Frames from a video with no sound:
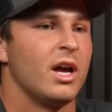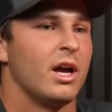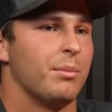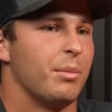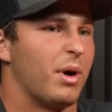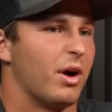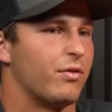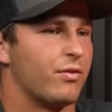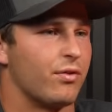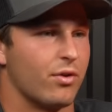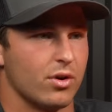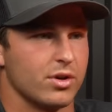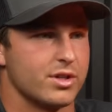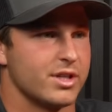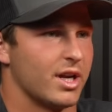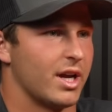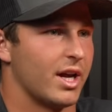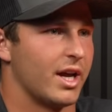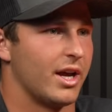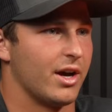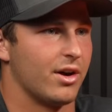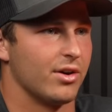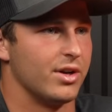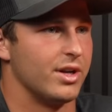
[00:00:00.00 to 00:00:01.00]
My first
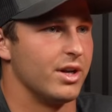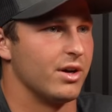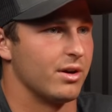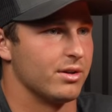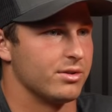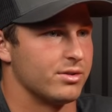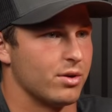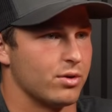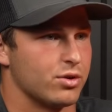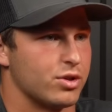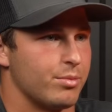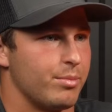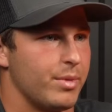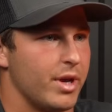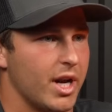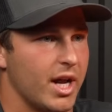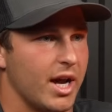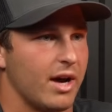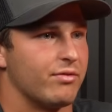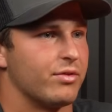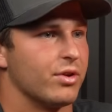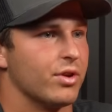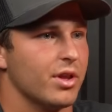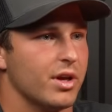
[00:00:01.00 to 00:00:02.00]
NIL deal on social
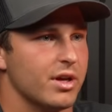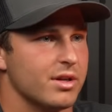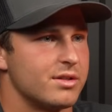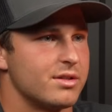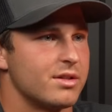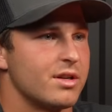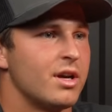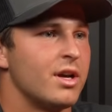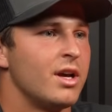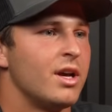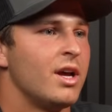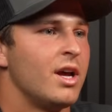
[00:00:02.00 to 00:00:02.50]
media after this